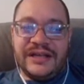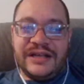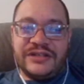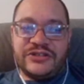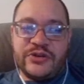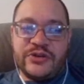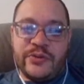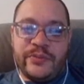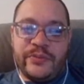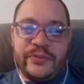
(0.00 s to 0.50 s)

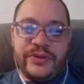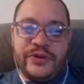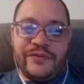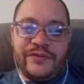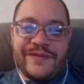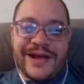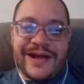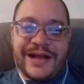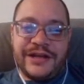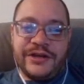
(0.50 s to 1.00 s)
So you've
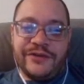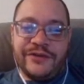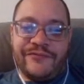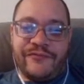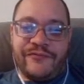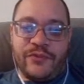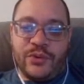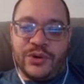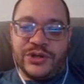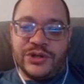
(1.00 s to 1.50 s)
got your
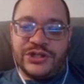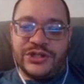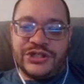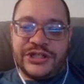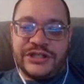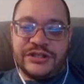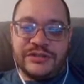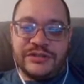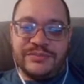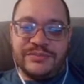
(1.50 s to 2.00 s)
Forge
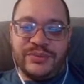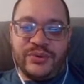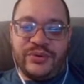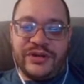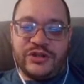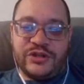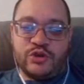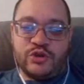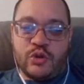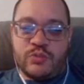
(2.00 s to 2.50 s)
into Brood
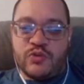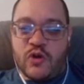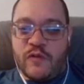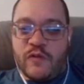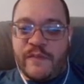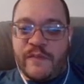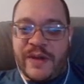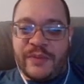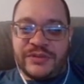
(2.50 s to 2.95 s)
into Absorbment,